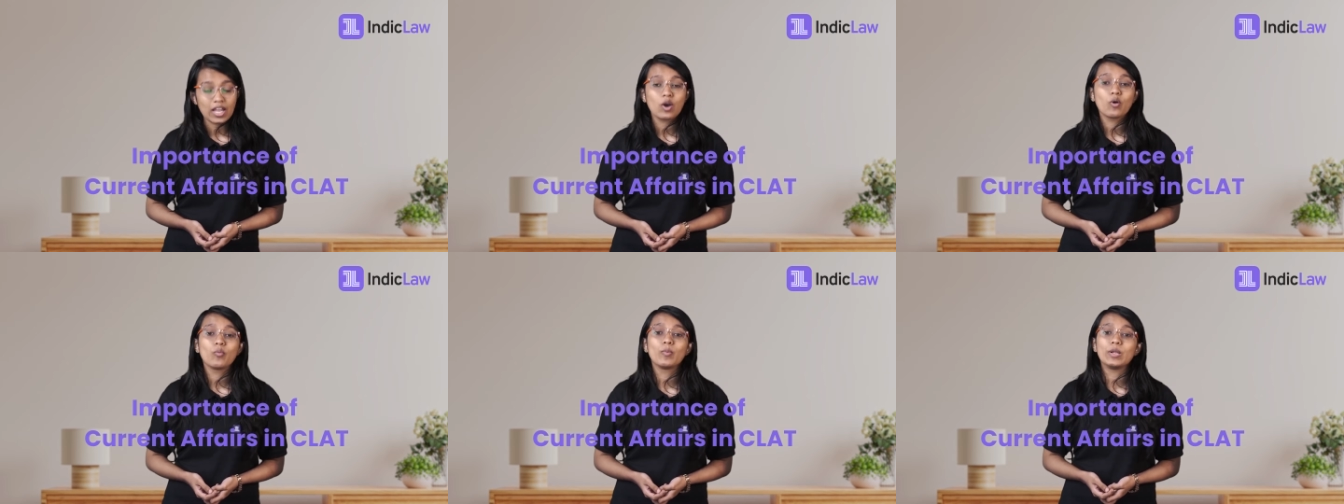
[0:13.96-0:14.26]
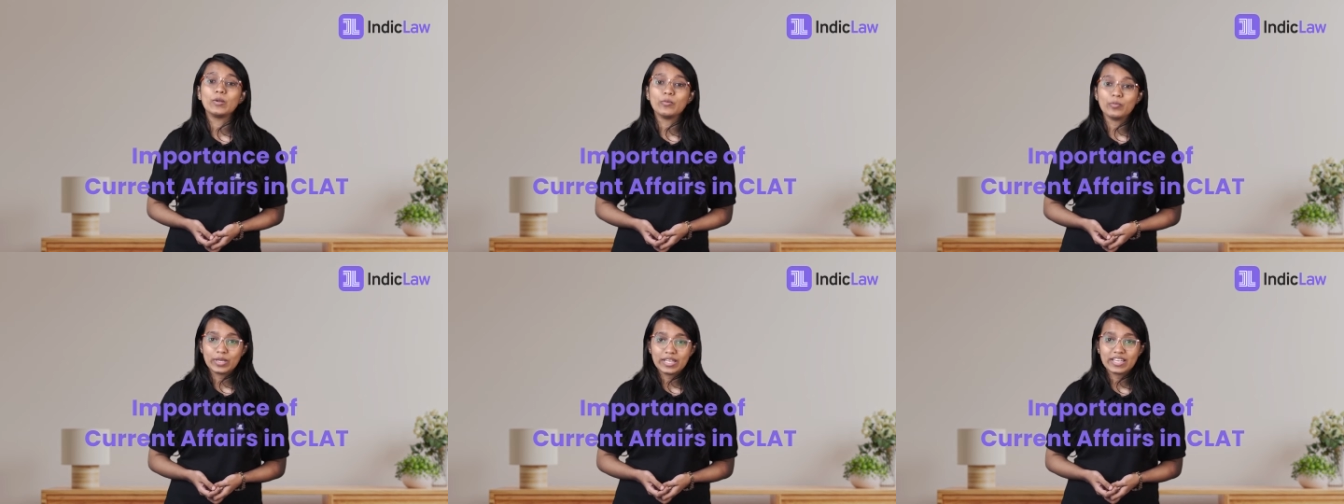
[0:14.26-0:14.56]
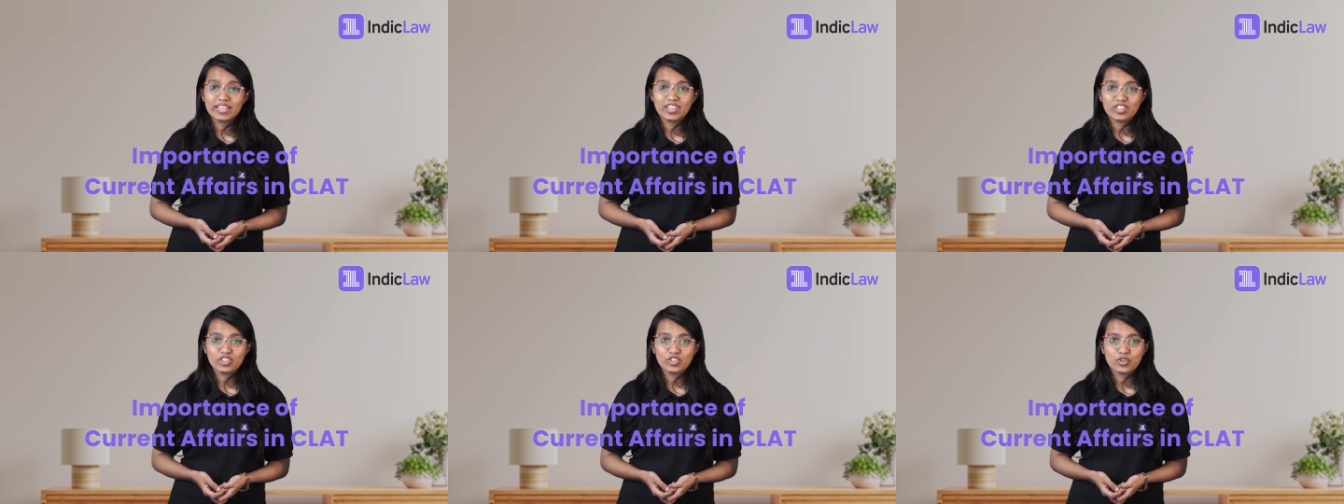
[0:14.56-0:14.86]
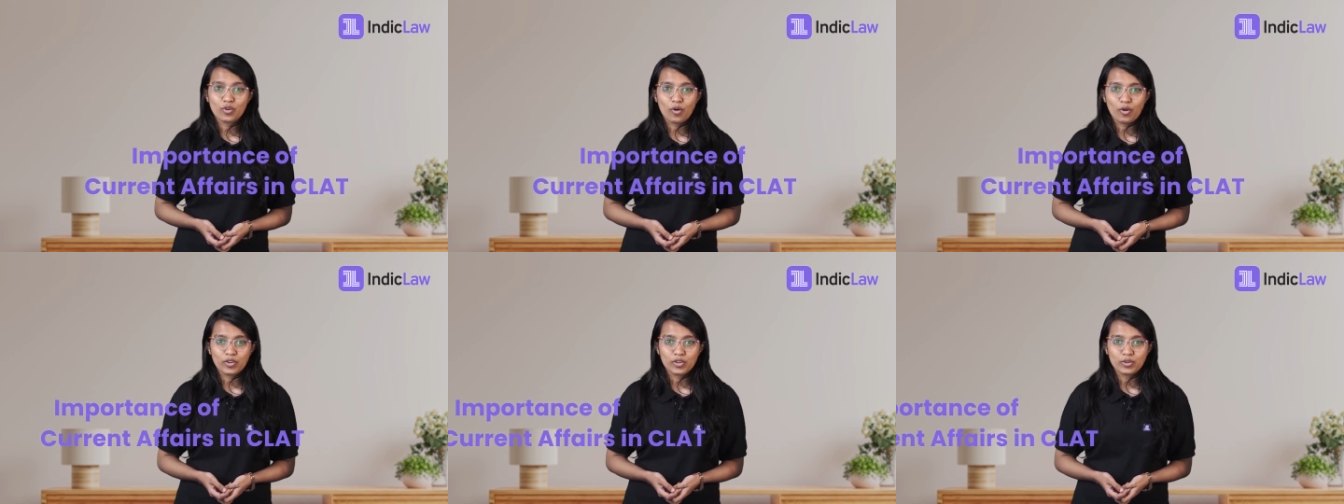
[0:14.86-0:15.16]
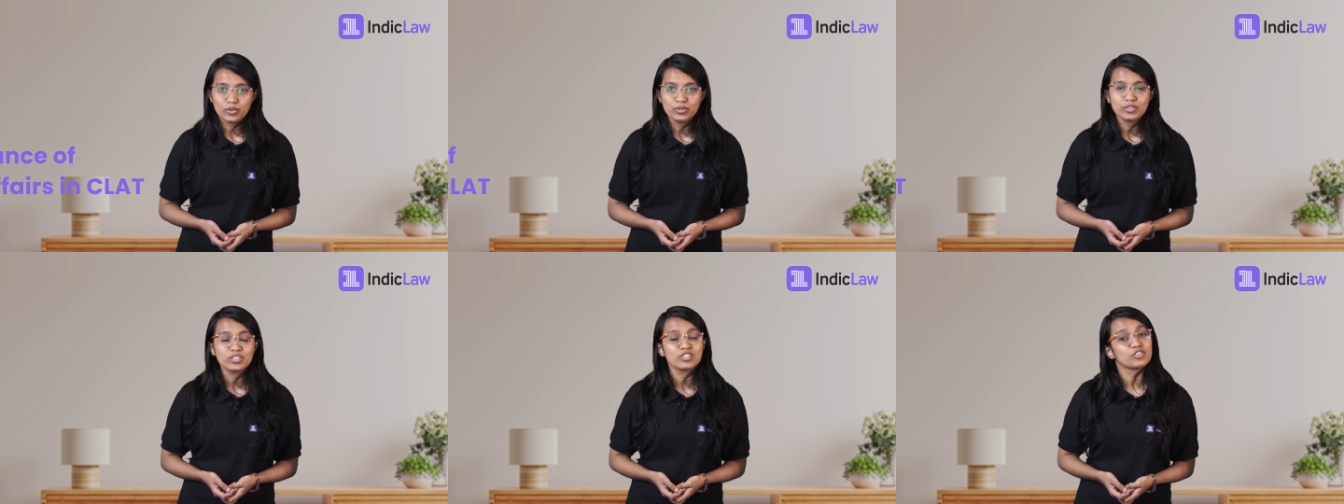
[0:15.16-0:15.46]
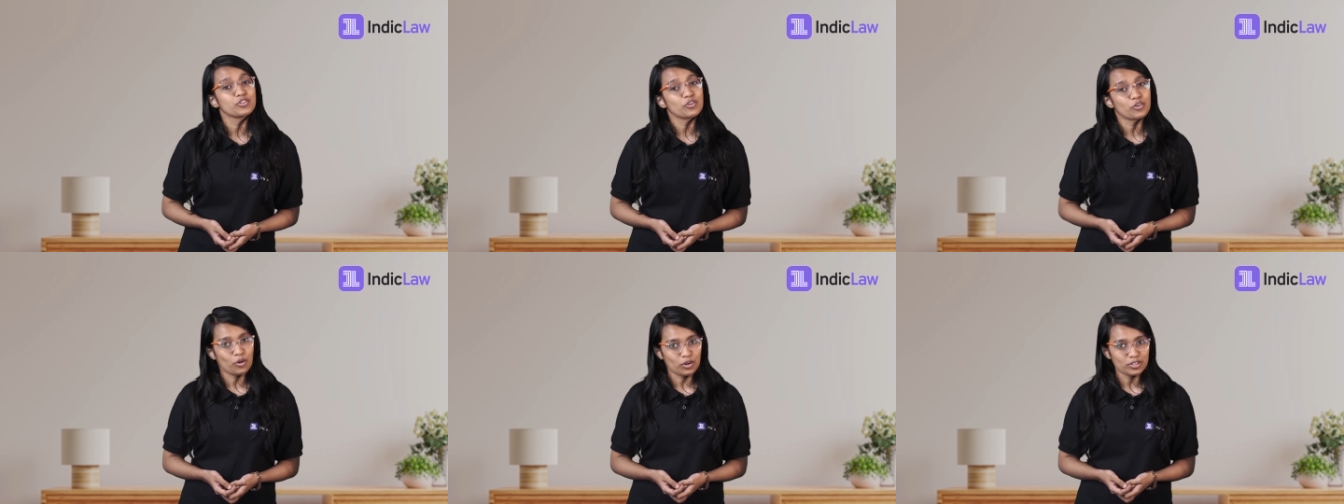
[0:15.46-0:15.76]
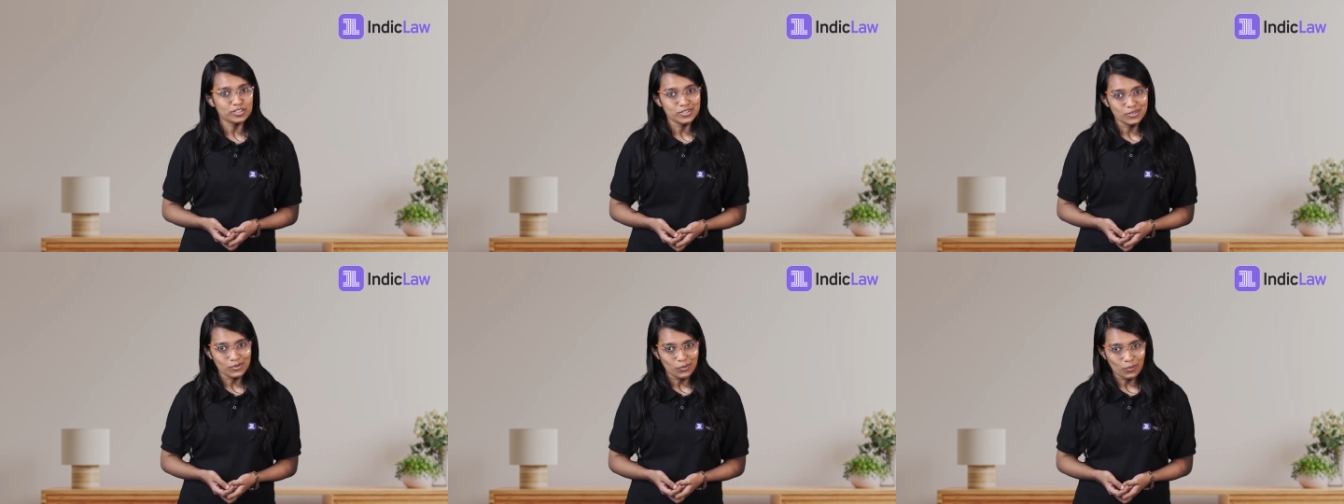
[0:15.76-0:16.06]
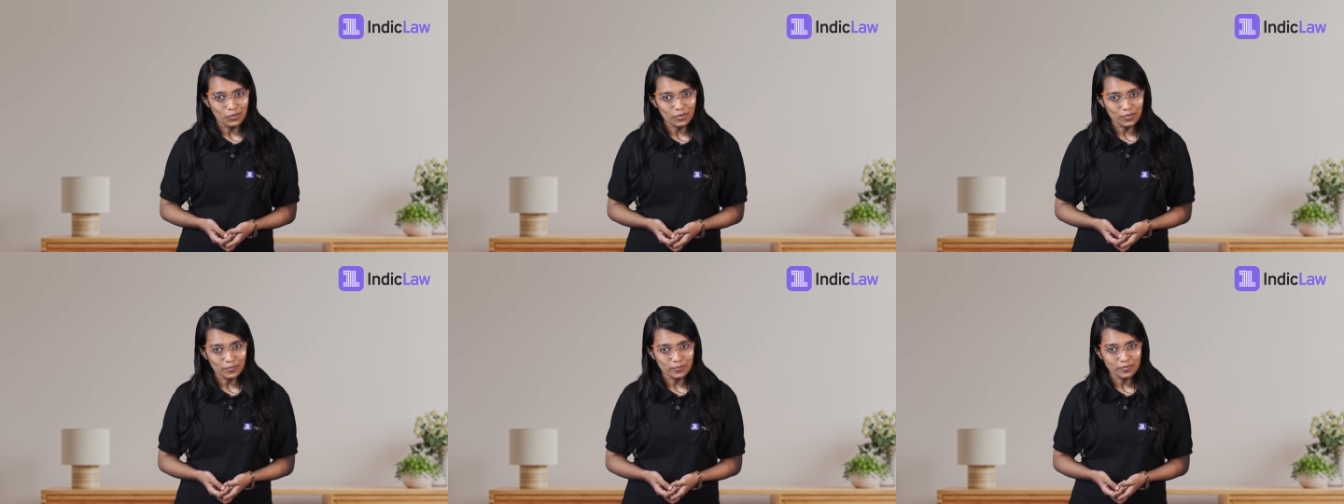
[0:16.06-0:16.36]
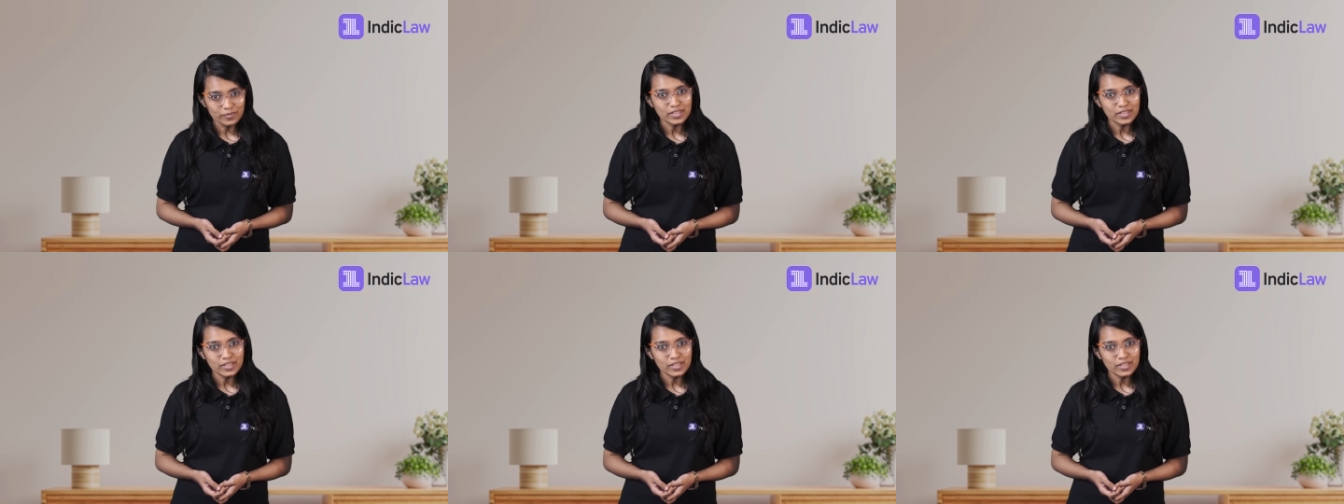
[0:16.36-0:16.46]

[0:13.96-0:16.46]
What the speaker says: Well, we can assure you that you're not alone.